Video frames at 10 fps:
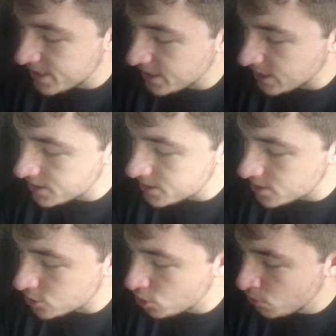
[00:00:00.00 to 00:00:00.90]
that this is a
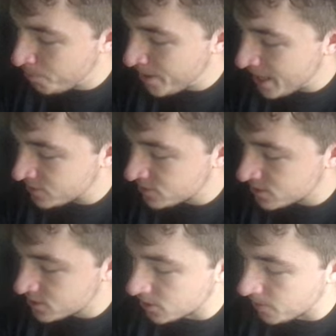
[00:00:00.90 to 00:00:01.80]
two-path
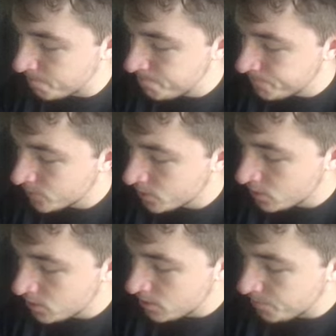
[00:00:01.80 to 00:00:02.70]
system
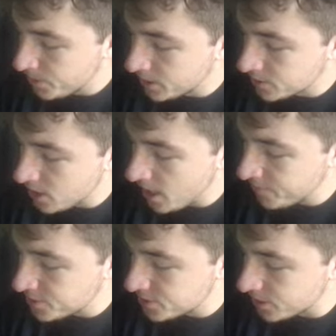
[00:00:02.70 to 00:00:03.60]
because
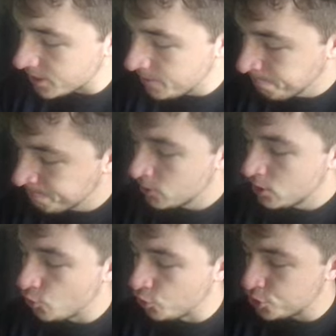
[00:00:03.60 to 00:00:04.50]
obviously
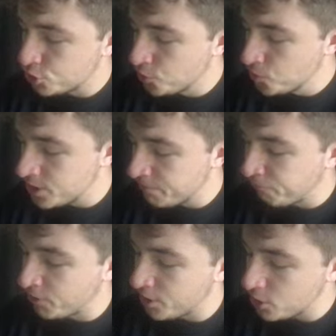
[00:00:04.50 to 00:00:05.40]
there's two
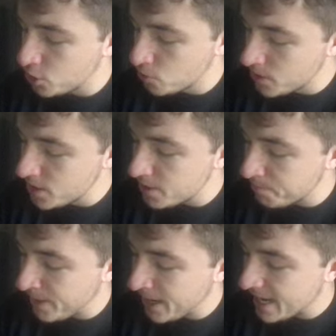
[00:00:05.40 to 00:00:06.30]
different unique
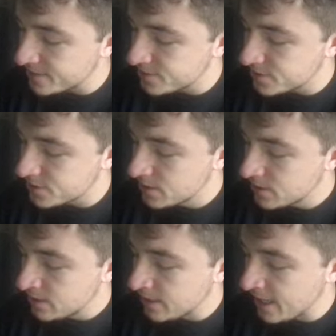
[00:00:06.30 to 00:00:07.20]
paths
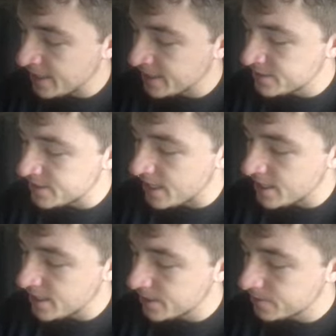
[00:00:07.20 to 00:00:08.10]
that I can
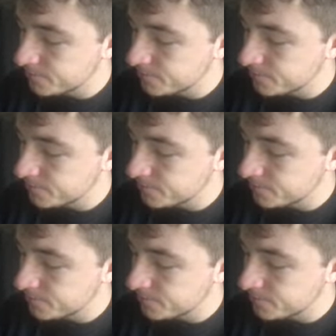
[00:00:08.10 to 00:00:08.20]
take